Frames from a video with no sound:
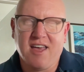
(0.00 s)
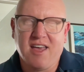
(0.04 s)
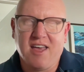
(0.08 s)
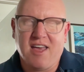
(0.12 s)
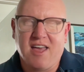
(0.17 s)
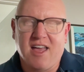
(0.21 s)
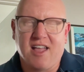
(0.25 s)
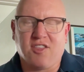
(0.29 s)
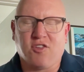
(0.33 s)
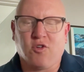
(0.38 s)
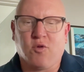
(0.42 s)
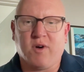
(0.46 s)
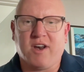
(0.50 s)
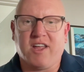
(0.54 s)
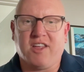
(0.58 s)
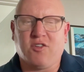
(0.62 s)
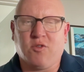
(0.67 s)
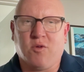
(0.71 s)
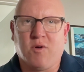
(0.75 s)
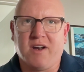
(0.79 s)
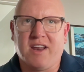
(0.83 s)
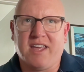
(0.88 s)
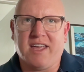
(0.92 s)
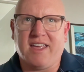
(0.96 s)
in
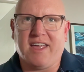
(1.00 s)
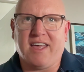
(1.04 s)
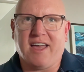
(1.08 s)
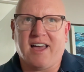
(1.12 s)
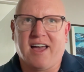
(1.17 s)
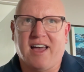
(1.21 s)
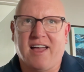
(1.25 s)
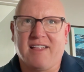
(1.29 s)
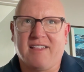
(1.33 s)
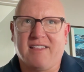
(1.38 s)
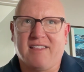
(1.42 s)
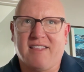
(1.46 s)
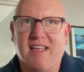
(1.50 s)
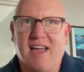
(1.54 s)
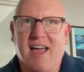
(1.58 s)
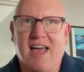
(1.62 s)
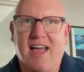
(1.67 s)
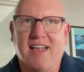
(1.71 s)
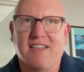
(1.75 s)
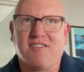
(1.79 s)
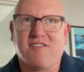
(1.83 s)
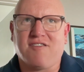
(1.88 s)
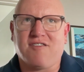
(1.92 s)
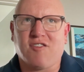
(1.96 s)
2020, I
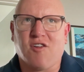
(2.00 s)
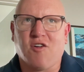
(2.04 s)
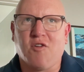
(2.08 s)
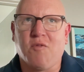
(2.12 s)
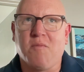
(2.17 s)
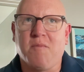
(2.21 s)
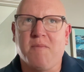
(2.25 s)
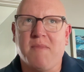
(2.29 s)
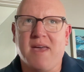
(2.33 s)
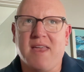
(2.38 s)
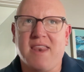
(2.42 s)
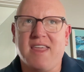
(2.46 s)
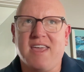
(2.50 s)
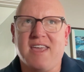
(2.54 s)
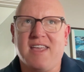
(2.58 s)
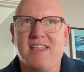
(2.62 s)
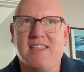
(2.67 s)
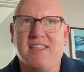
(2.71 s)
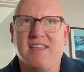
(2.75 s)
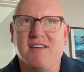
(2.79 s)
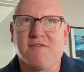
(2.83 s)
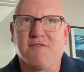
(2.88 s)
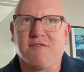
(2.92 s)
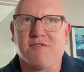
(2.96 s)
had so many
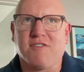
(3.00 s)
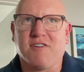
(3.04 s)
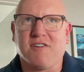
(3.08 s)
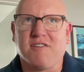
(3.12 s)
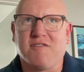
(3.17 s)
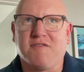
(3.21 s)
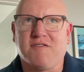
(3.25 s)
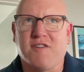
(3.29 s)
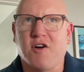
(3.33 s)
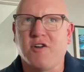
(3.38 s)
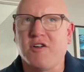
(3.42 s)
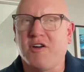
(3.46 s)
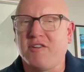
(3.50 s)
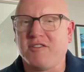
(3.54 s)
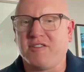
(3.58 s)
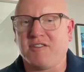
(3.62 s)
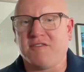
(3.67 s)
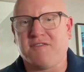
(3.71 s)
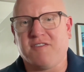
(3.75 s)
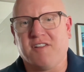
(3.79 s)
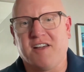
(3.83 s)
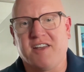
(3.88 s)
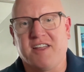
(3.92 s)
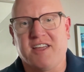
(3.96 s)
different photos
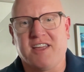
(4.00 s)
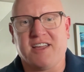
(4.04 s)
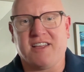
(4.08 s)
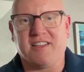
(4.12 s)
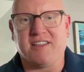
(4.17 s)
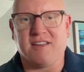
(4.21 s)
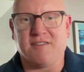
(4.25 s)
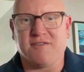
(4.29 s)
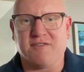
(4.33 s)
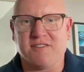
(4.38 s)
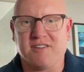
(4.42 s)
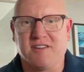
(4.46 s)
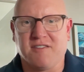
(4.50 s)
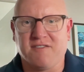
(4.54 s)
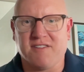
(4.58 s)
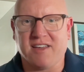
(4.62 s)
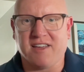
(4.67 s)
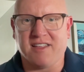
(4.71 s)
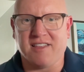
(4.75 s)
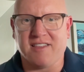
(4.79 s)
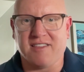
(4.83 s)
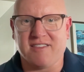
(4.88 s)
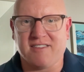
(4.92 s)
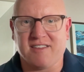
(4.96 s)
of flooding and different
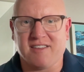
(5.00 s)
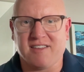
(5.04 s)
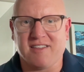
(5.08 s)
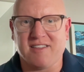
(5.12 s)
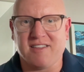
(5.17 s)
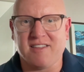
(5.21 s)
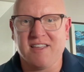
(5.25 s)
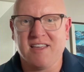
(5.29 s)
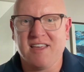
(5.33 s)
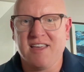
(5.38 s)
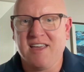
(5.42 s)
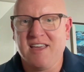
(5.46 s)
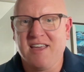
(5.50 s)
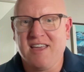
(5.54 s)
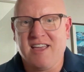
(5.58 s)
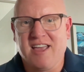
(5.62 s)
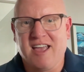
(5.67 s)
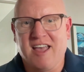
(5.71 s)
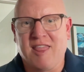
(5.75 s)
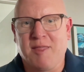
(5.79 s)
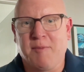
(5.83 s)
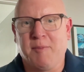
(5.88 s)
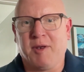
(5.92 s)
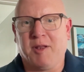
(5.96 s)
events, and
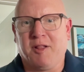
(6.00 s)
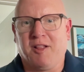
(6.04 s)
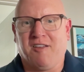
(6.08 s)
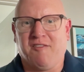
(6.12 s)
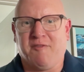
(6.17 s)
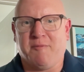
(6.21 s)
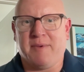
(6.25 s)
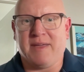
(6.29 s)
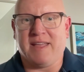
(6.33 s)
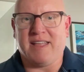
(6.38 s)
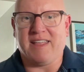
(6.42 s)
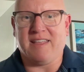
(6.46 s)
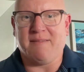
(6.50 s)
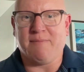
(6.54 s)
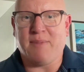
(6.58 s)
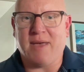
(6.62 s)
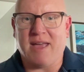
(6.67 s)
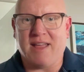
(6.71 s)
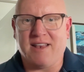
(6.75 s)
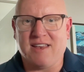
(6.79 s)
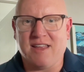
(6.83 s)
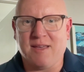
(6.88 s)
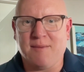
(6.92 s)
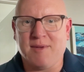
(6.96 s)
in the middle of the
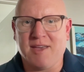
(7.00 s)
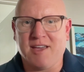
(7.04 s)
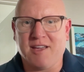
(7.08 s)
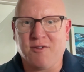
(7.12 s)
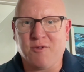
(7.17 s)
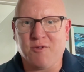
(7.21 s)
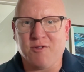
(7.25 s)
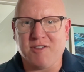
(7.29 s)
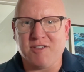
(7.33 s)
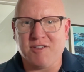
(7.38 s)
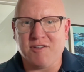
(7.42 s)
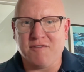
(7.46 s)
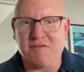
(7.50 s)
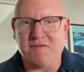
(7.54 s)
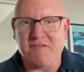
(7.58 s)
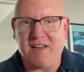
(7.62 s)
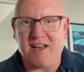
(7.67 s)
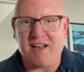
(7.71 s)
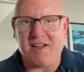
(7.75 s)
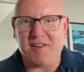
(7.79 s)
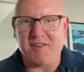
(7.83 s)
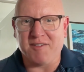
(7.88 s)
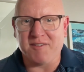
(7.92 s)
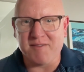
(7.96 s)
pandemic where you
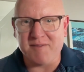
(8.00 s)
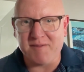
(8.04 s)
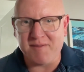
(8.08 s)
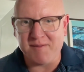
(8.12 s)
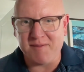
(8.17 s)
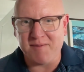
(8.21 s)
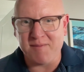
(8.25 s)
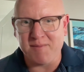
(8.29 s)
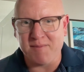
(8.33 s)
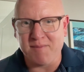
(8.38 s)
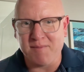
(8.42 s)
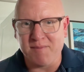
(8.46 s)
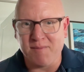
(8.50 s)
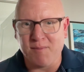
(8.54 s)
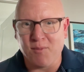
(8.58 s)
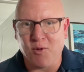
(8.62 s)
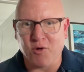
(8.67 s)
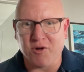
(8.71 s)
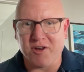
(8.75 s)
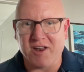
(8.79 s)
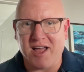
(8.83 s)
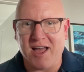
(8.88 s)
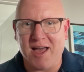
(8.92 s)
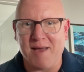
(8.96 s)
found
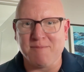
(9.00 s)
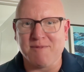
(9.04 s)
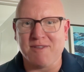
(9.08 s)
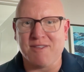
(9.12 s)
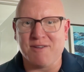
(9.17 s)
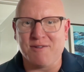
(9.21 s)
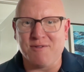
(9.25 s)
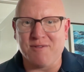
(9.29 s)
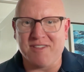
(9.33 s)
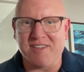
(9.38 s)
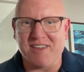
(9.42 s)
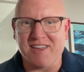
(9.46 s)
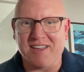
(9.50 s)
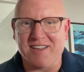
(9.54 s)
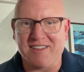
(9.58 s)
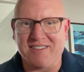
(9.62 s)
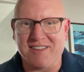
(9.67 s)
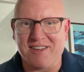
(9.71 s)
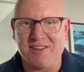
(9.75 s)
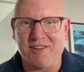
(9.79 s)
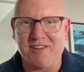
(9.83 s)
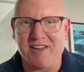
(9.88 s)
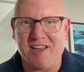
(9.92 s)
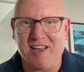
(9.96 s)
more time to do things
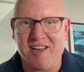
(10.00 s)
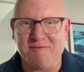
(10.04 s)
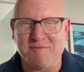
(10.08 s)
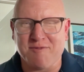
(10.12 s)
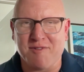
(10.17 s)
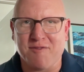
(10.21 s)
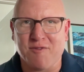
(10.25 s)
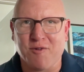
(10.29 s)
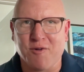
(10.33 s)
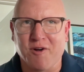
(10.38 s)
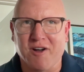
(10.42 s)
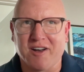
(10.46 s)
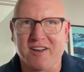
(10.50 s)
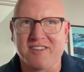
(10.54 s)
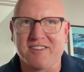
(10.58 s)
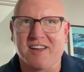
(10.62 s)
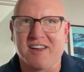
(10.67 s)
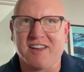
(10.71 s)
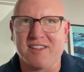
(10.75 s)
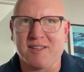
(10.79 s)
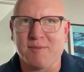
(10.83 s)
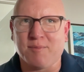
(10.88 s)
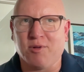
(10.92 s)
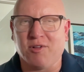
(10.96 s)
that you didn't have before, I
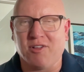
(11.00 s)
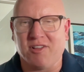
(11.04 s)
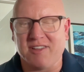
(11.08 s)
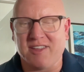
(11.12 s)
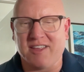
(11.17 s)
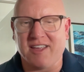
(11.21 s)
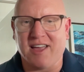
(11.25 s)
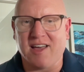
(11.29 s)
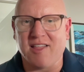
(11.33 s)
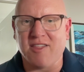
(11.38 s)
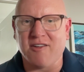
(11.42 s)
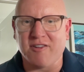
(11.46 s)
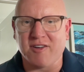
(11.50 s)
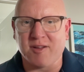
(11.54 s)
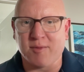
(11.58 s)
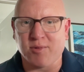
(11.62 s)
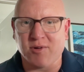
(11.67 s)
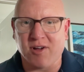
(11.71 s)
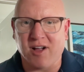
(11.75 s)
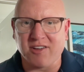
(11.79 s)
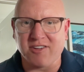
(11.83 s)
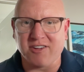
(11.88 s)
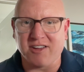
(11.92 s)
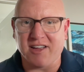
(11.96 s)
decided to pull it together in a
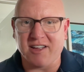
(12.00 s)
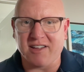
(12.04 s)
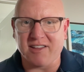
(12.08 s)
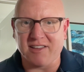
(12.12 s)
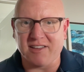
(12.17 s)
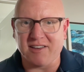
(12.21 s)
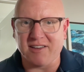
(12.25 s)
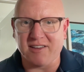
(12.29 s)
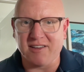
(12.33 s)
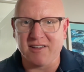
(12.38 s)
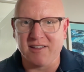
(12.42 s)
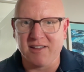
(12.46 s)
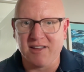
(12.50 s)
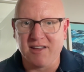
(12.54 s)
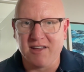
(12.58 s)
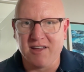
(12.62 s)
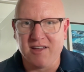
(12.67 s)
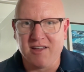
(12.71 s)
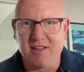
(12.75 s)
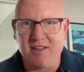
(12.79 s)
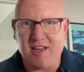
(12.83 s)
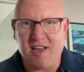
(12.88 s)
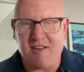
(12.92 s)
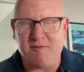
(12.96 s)
project, and
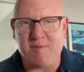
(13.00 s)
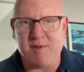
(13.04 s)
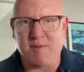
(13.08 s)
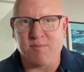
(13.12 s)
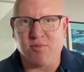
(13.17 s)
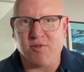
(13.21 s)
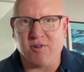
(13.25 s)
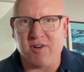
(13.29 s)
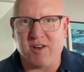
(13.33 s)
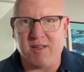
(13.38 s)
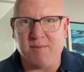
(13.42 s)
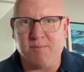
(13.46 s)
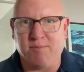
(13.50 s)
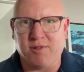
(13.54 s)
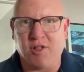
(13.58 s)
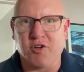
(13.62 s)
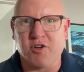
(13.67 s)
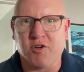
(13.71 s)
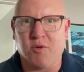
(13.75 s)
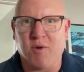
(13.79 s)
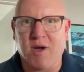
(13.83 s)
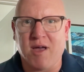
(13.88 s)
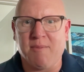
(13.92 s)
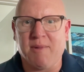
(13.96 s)
have been pretty
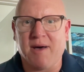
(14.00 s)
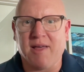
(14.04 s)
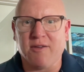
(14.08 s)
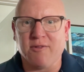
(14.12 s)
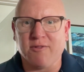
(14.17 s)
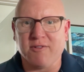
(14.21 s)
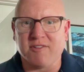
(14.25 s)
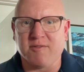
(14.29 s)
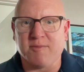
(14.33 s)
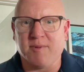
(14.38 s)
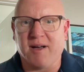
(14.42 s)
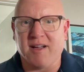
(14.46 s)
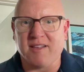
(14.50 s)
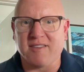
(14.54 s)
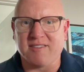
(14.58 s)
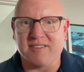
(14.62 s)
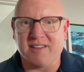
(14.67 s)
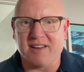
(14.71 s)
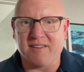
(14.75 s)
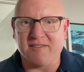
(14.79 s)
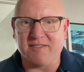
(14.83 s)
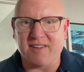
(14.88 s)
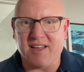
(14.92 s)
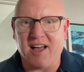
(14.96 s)
blown away by the response
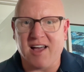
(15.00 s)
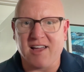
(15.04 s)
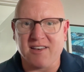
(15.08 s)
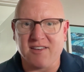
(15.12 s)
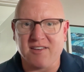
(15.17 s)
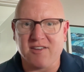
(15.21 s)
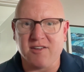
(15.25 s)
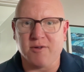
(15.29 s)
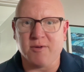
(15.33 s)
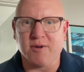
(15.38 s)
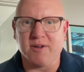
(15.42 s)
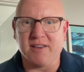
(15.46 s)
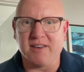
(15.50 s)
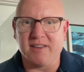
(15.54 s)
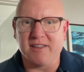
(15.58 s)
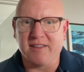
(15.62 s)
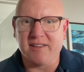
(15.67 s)
that I've gotten to it.